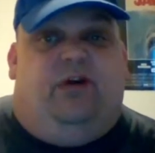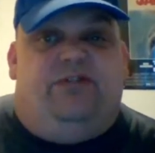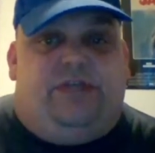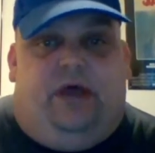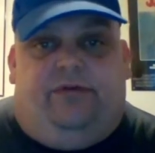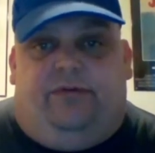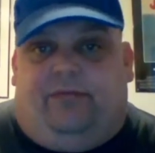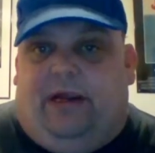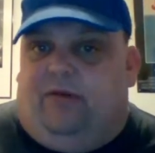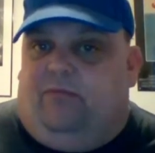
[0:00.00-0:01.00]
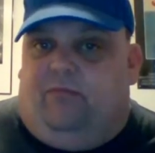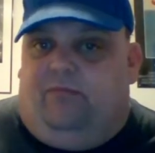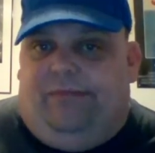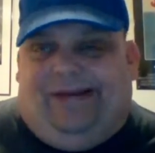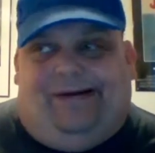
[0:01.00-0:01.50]
Rosedale's was around,
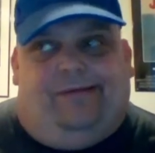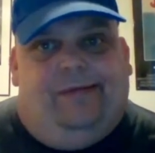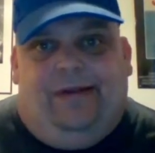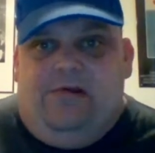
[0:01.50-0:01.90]
you know,